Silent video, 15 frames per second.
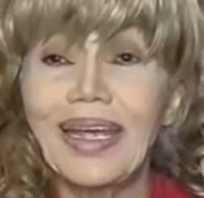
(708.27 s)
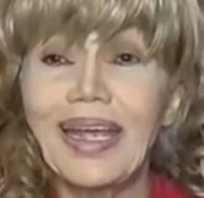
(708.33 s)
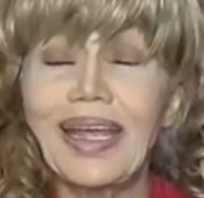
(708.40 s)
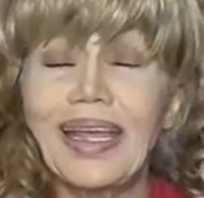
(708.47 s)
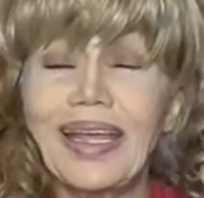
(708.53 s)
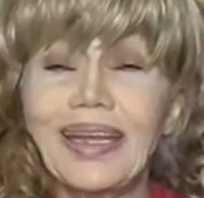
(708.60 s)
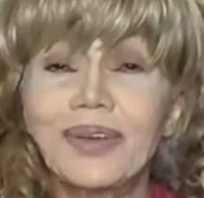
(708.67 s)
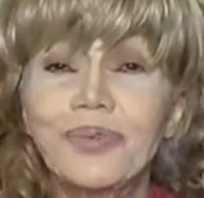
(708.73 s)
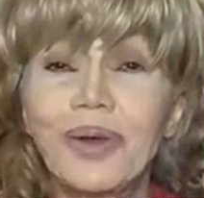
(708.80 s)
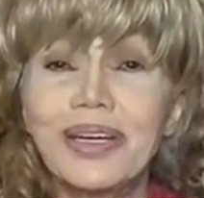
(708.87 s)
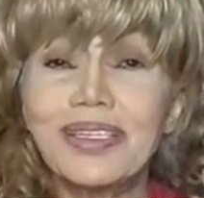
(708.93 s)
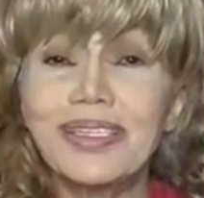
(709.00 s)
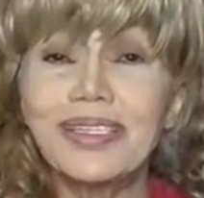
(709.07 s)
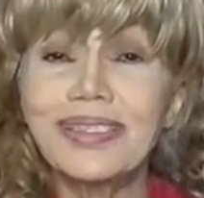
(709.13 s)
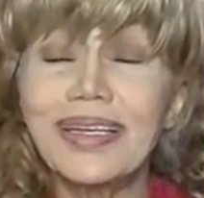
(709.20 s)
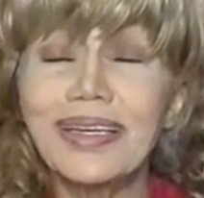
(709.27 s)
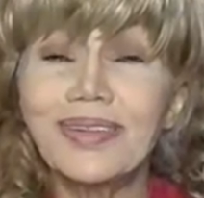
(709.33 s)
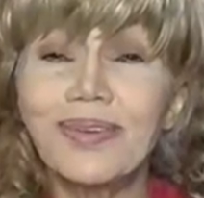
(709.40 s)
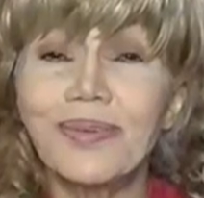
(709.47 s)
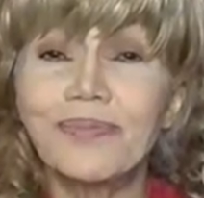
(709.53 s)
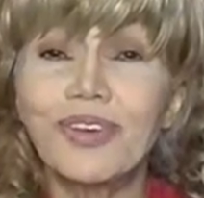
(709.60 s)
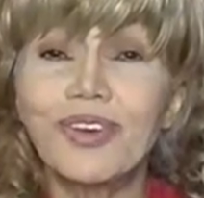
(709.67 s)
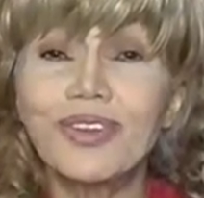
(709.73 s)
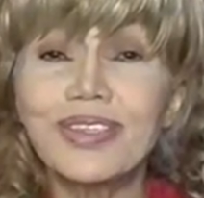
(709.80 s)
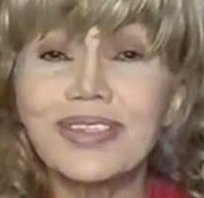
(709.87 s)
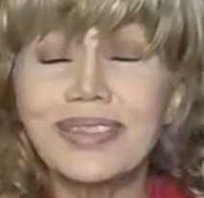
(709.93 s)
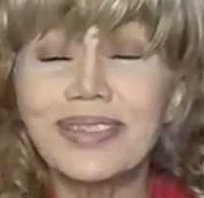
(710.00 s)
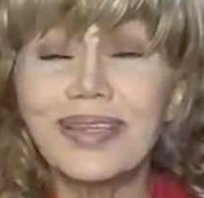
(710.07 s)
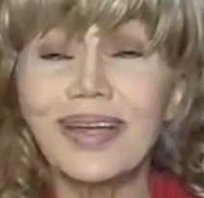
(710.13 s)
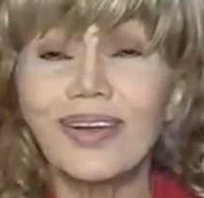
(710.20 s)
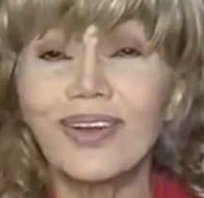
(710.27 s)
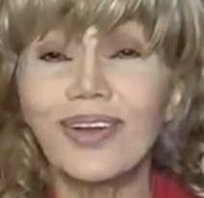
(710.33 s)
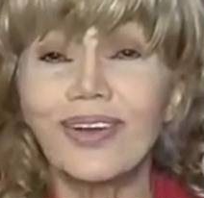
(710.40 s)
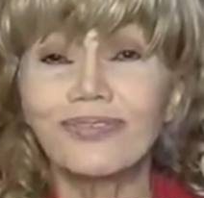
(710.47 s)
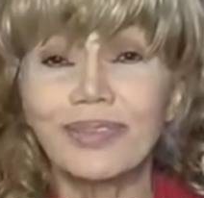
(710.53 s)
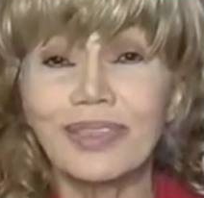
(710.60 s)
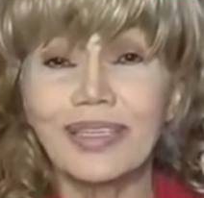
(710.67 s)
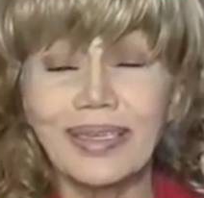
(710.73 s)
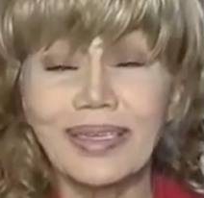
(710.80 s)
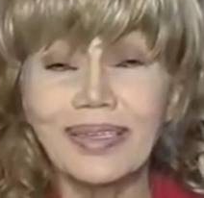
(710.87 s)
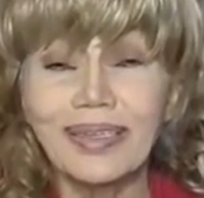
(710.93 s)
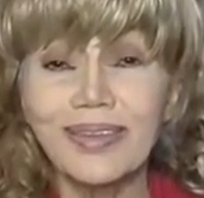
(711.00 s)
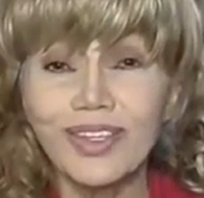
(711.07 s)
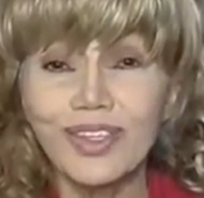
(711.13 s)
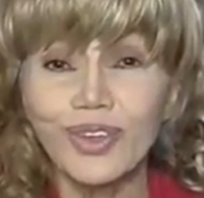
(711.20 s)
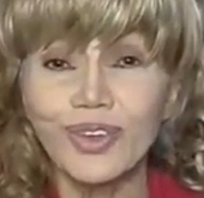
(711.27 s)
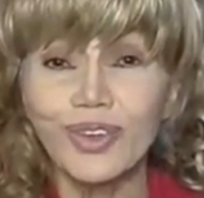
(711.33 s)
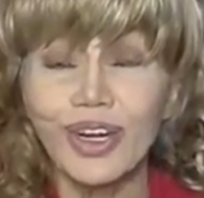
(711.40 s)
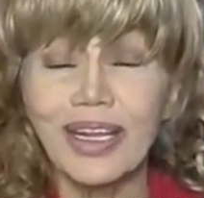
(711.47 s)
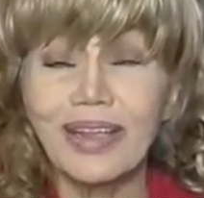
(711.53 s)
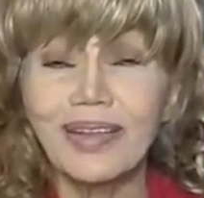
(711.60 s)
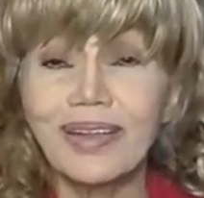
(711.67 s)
And I want to tell you, I'm going to start off with a little story.